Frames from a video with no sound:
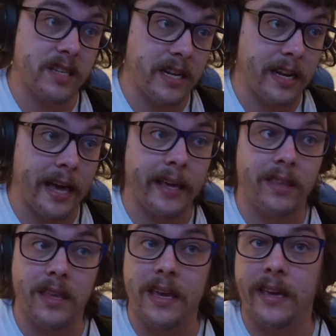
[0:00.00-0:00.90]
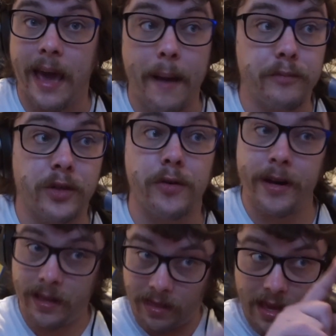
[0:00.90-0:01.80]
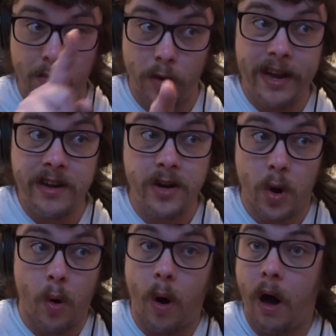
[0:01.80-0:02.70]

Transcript: in like the capturing the window